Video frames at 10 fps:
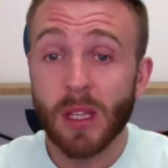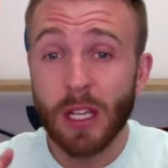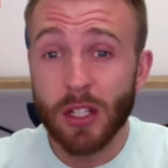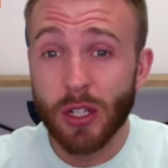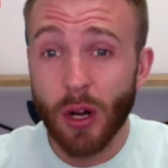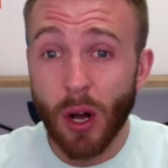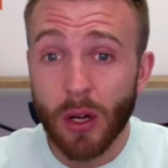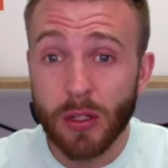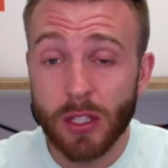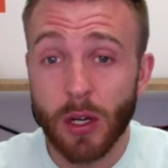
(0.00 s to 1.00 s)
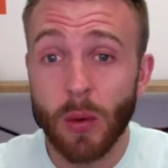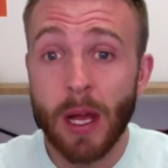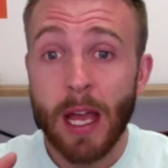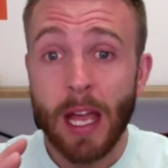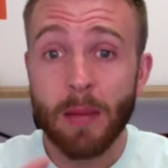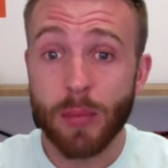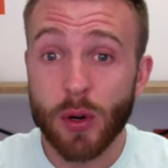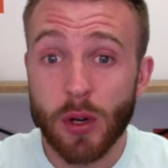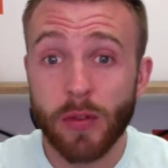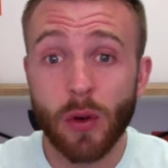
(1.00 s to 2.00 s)
It should also
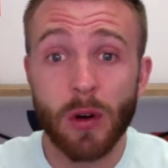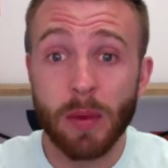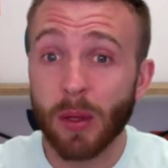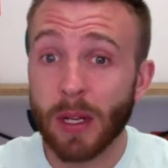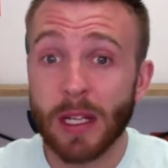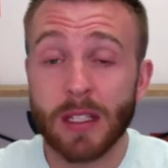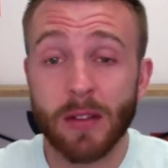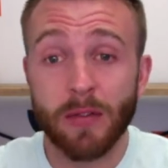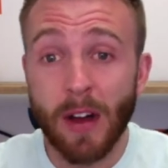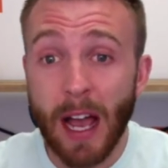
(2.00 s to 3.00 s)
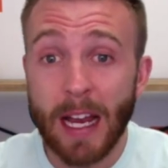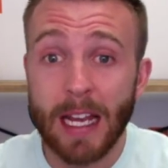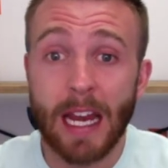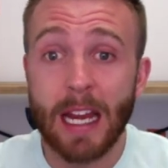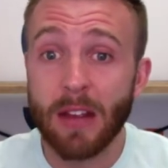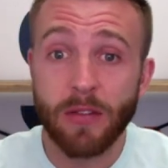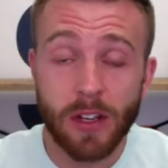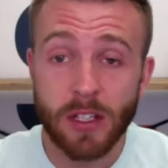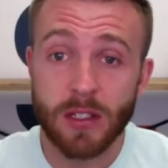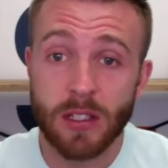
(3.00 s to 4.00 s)
improve your ability to find
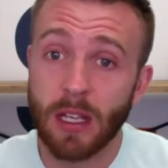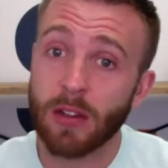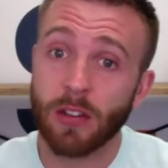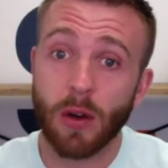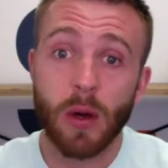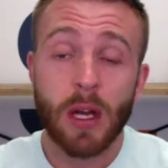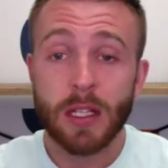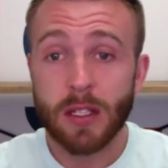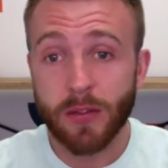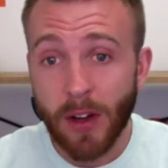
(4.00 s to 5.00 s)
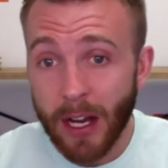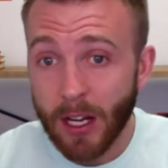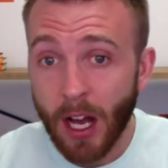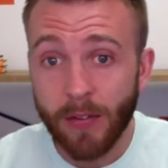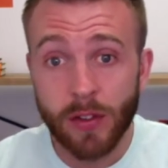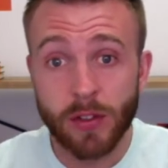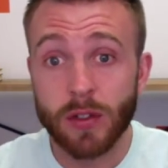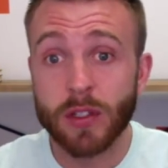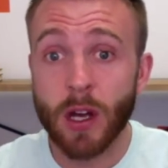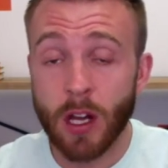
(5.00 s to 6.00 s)
inefficiencies. So to find
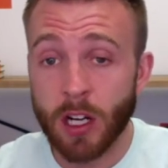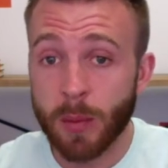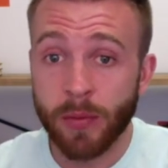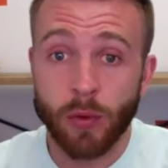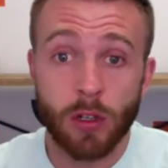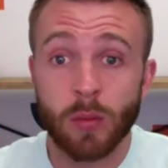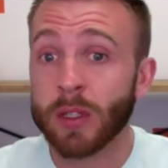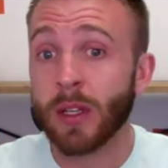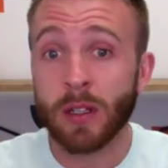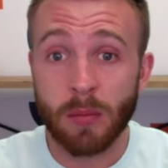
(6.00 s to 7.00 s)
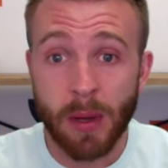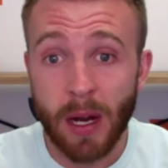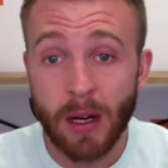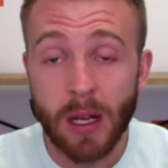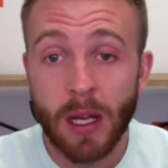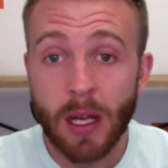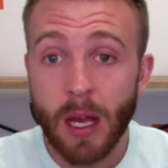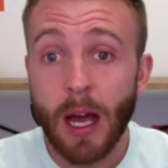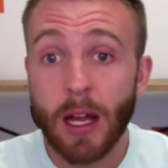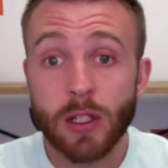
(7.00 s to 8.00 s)
officers that underperform when they're compared
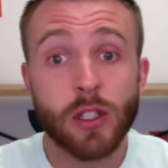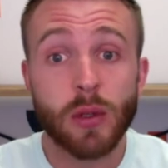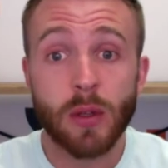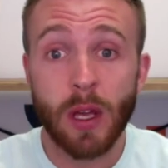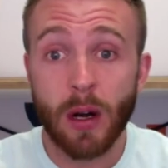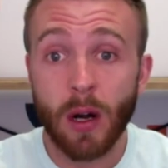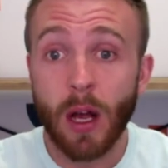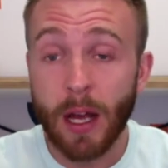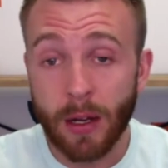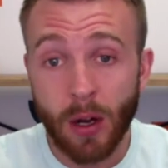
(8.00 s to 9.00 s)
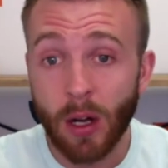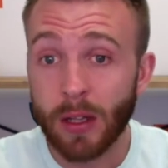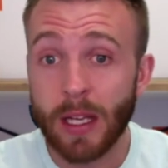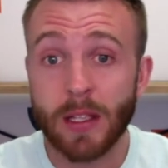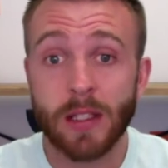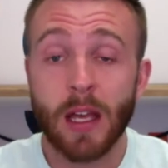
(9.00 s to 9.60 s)
to their colleagues,